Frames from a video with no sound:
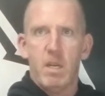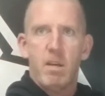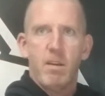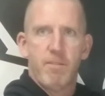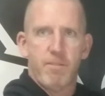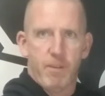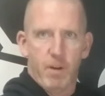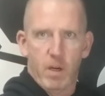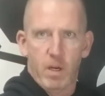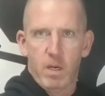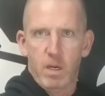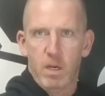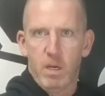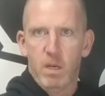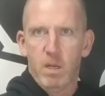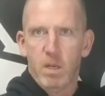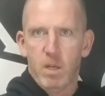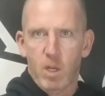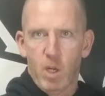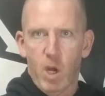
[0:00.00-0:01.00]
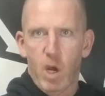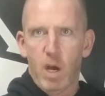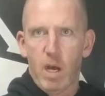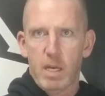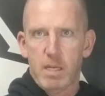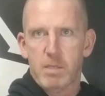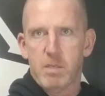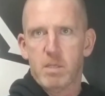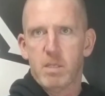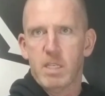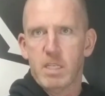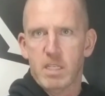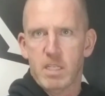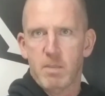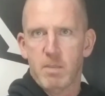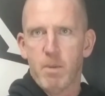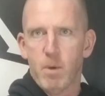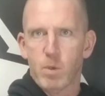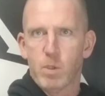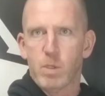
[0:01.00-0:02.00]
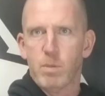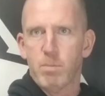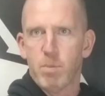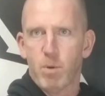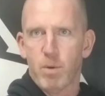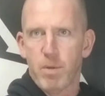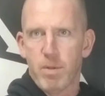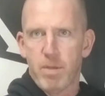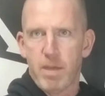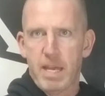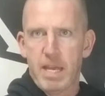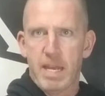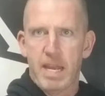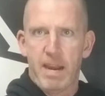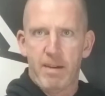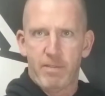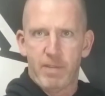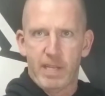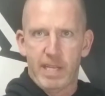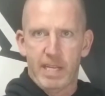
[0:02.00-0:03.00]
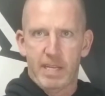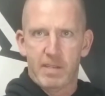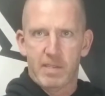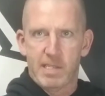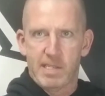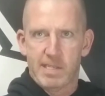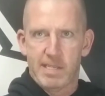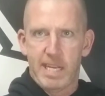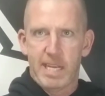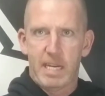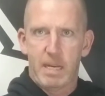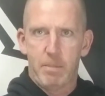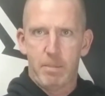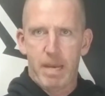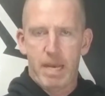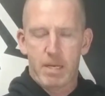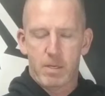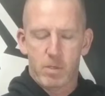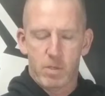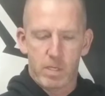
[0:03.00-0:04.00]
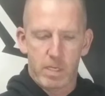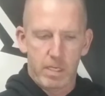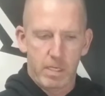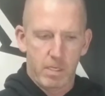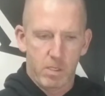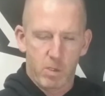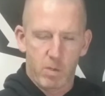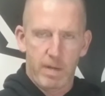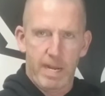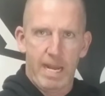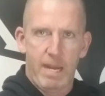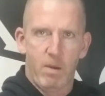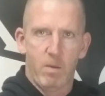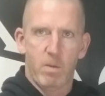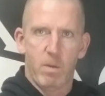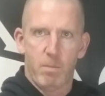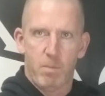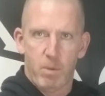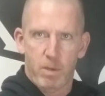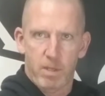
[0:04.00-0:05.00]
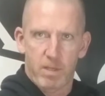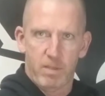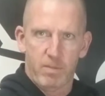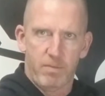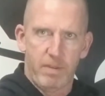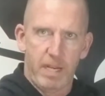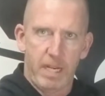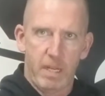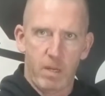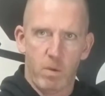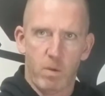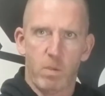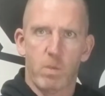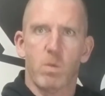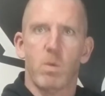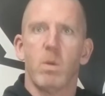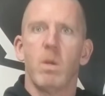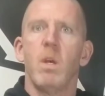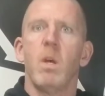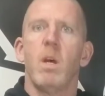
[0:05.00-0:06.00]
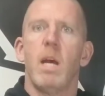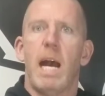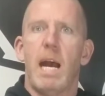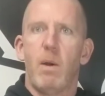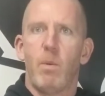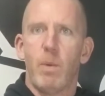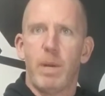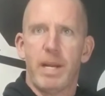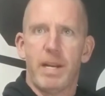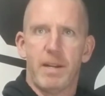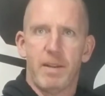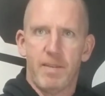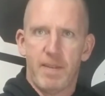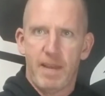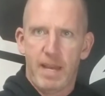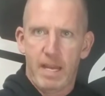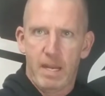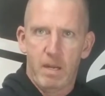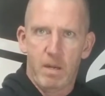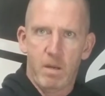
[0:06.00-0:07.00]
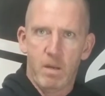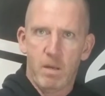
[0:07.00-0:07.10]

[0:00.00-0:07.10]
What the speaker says: For her, cost is the most important thing. Everything else is taking a back seat. So now, the point of this video is, how are we going to then